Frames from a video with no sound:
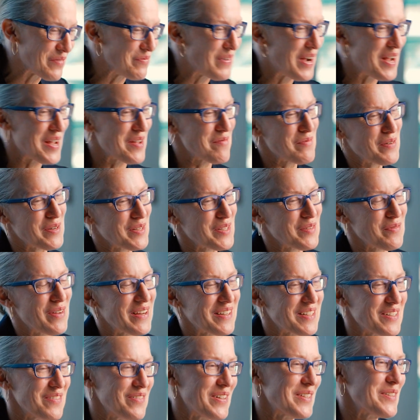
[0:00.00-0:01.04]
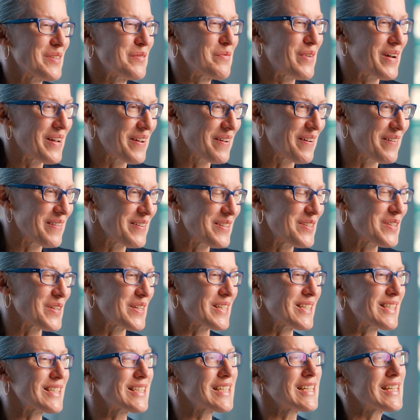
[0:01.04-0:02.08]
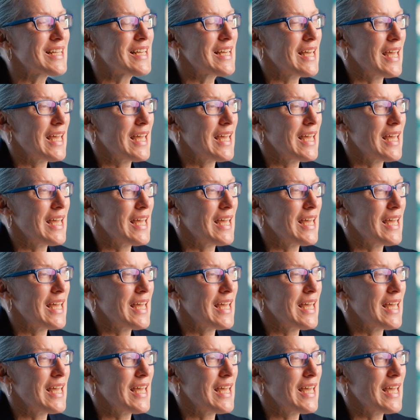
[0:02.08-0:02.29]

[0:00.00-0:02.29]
my perspective as a biologist,